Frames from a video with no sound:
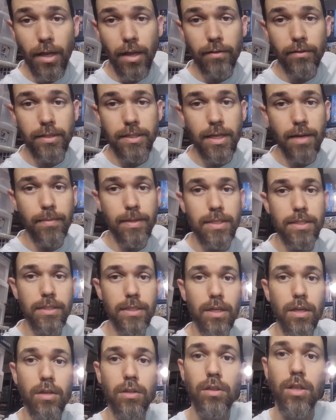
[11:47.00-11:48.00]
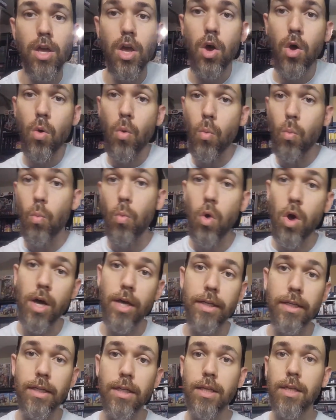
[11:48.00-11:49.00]
every time I sell
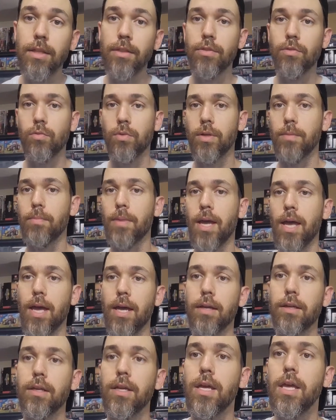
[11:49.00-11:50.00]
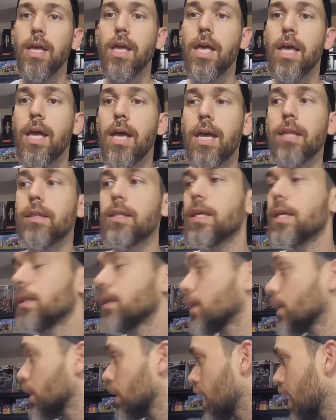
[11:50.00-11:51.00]
one three pack. And
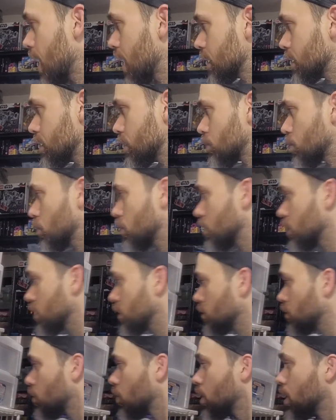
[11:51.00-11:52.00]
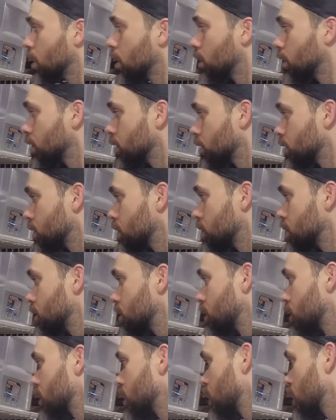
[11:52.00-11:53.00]
then the last one
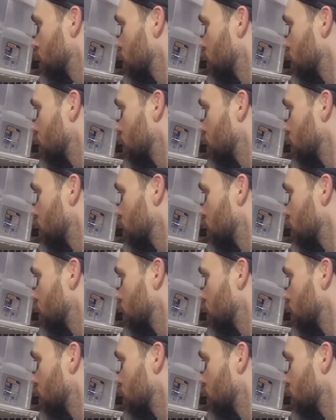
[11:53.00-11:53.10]
was